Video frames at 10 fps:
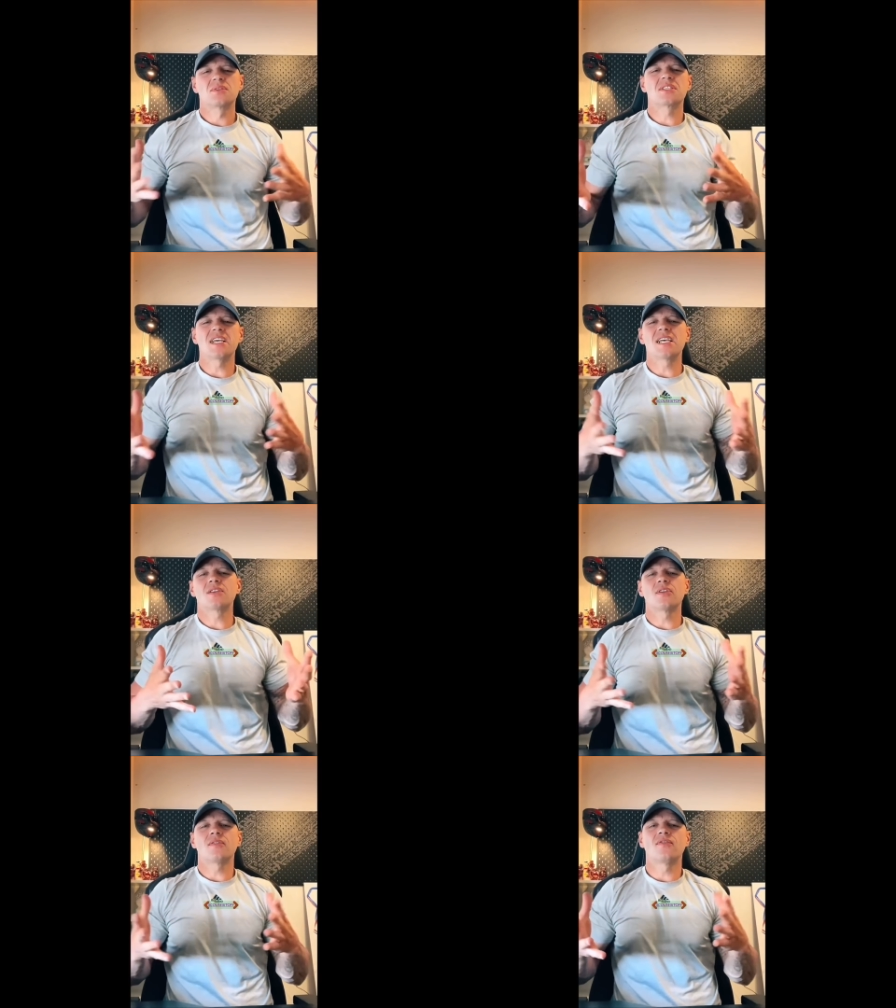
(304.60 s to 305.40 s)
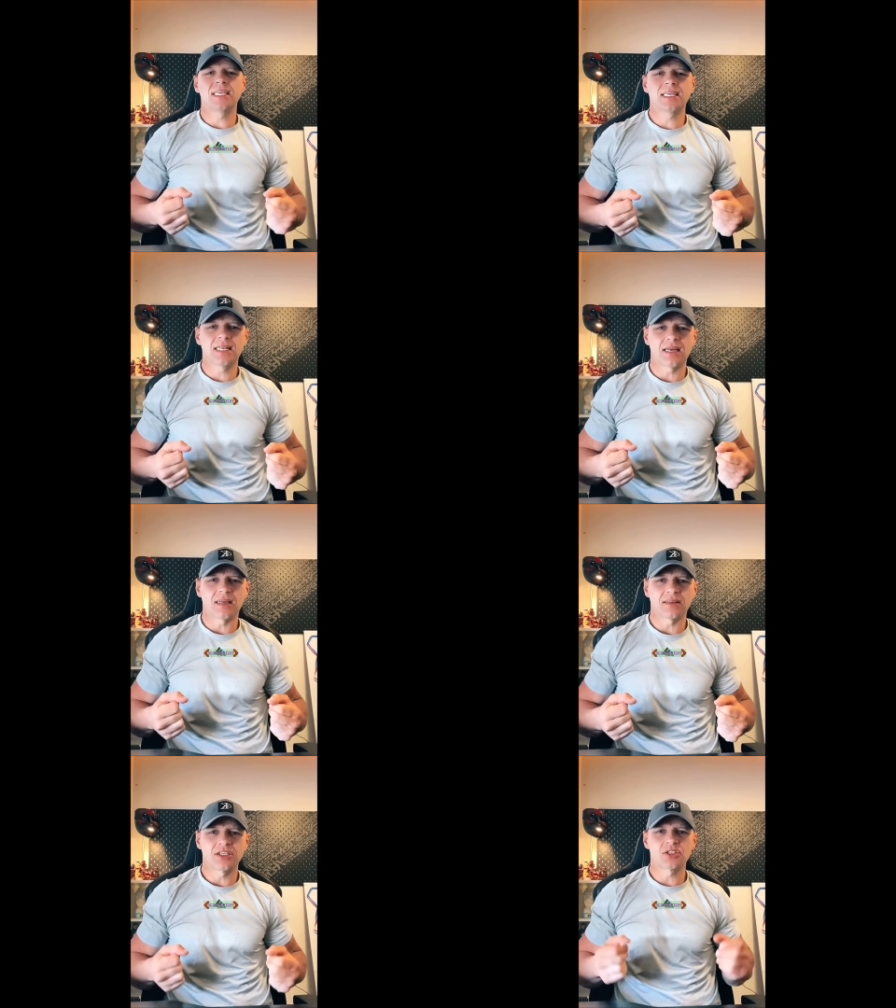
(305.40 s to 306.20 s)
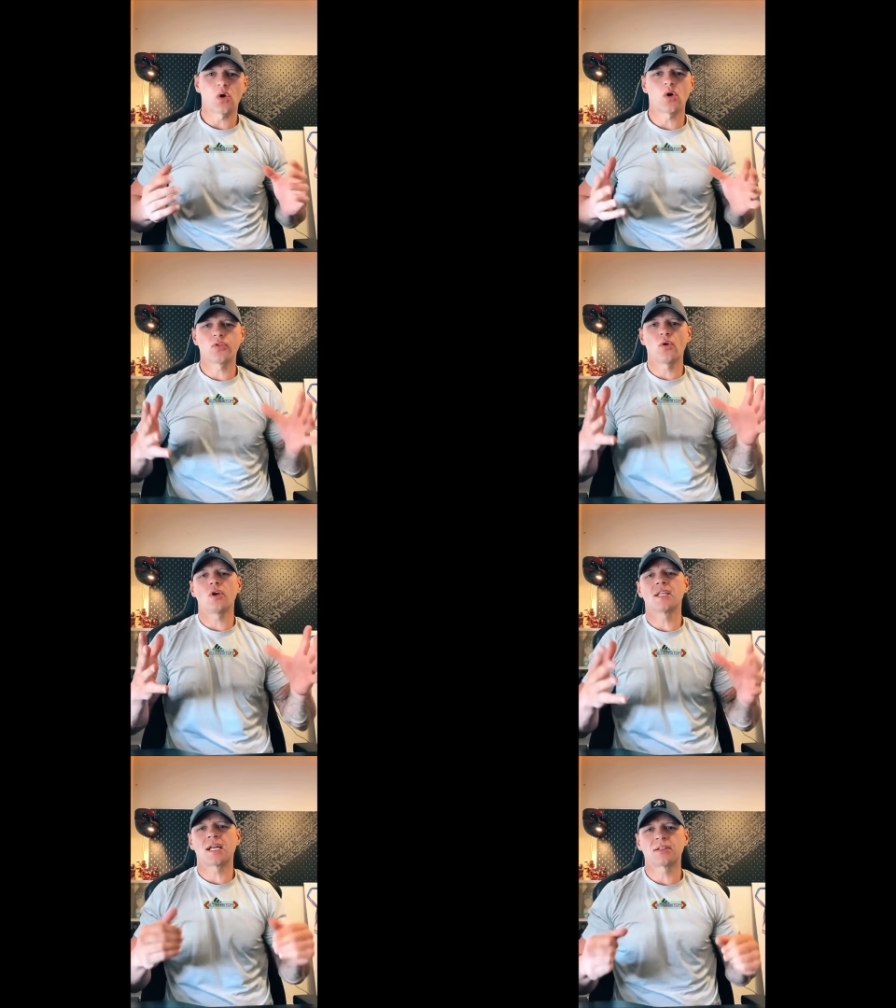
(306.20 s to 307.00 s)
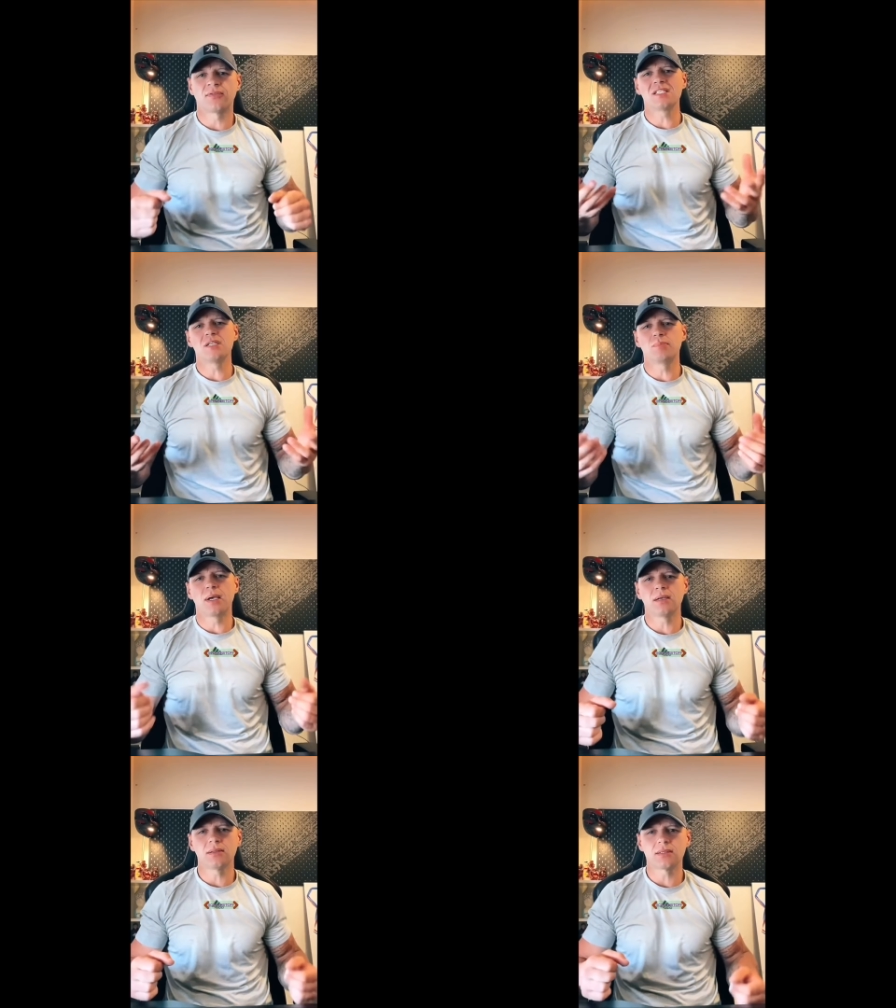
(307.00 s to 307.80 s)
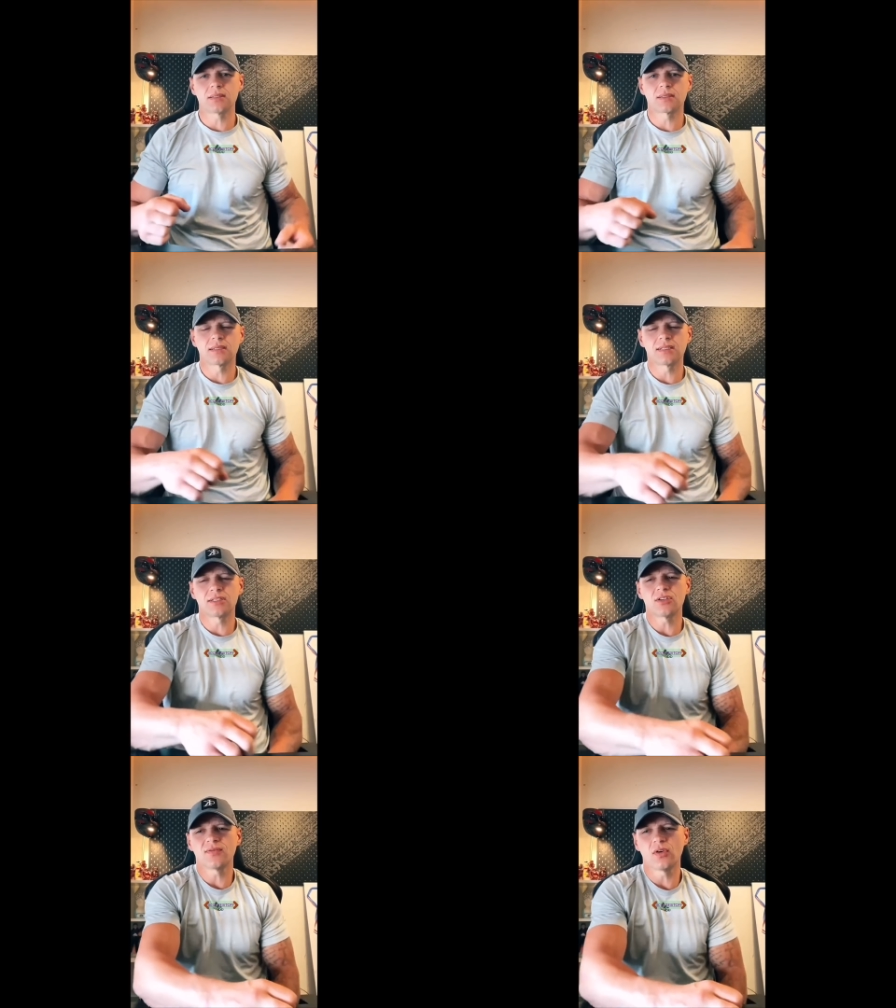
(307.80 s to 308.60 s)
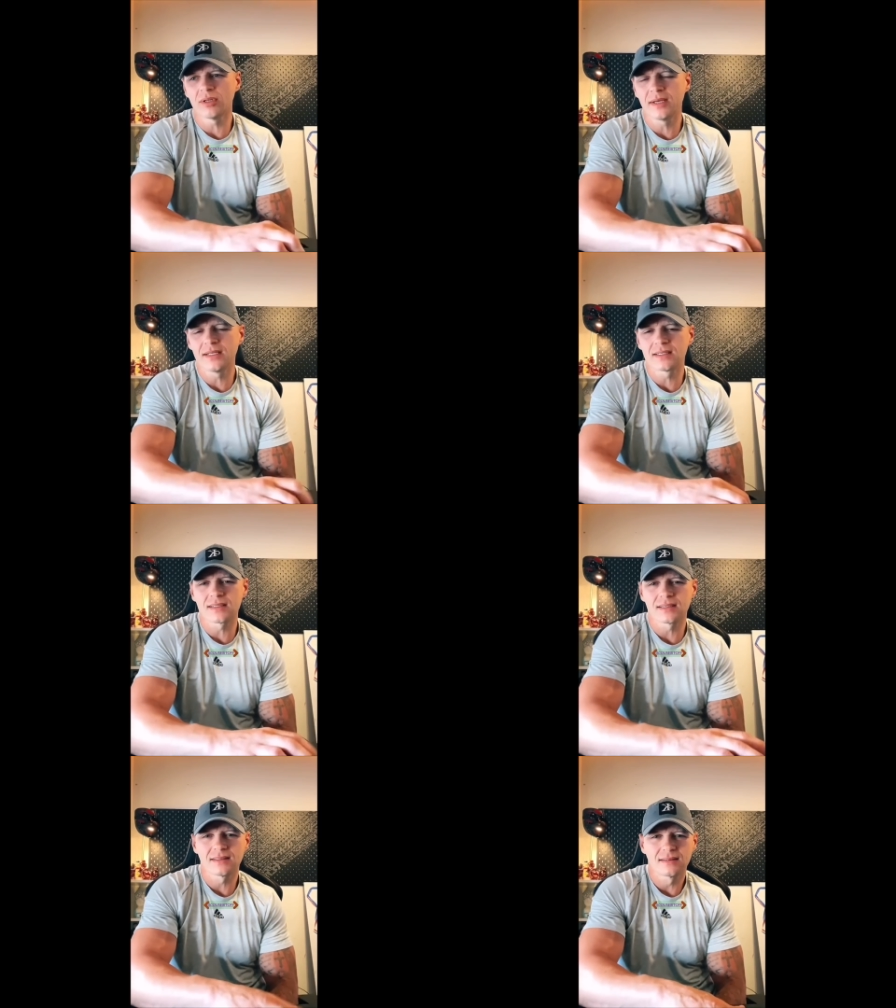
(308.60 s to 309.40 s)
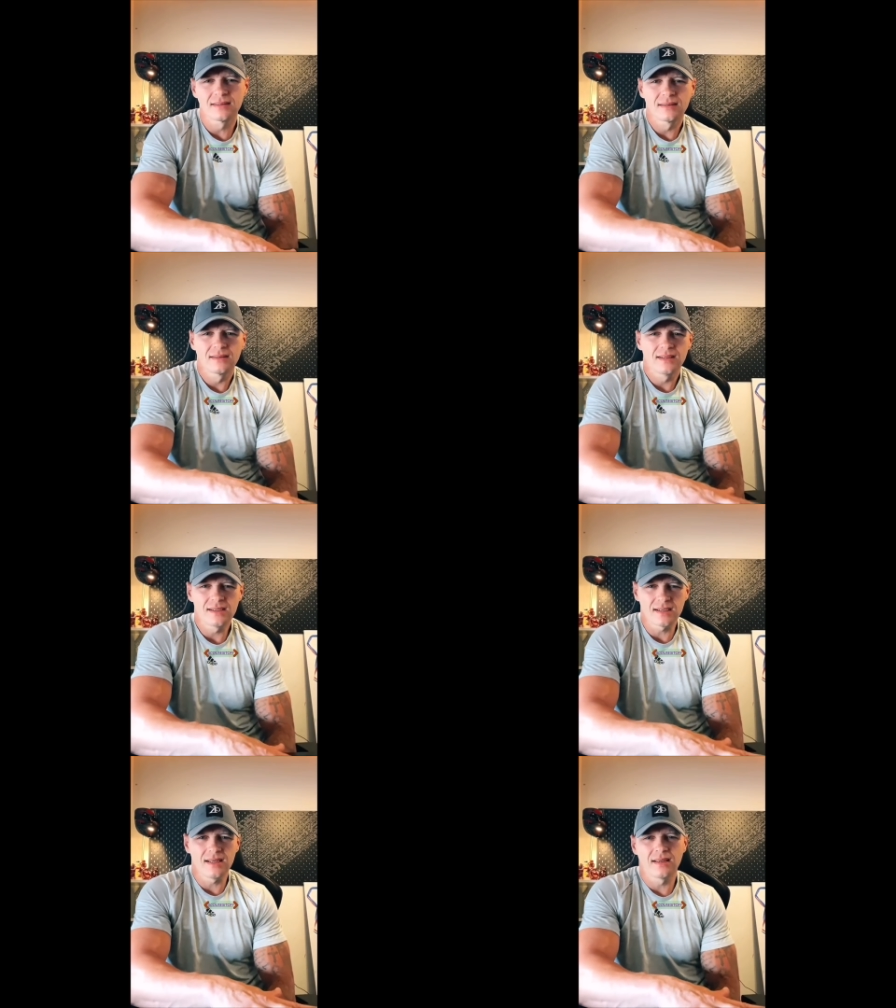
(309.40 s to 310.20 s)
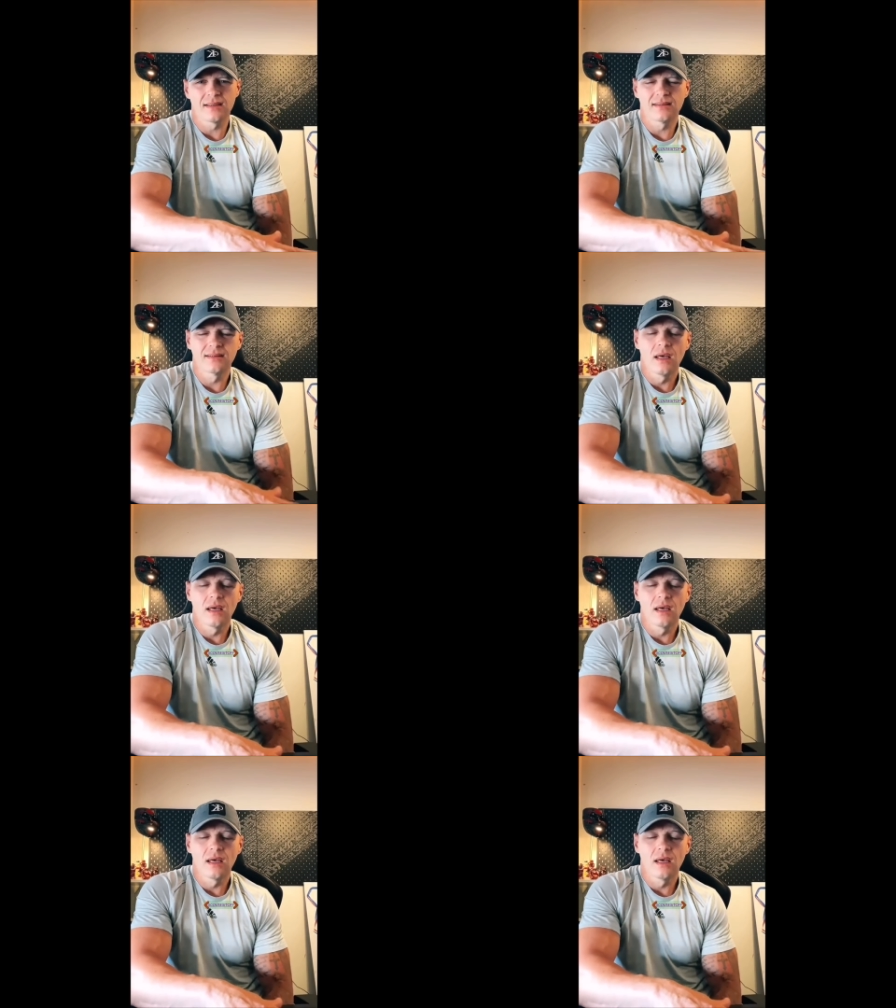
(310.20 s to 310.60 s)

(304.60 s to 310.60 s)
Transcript: search for a leader. You all thought you had. Why is he bailed? It's just horrible, mate. Isn't it?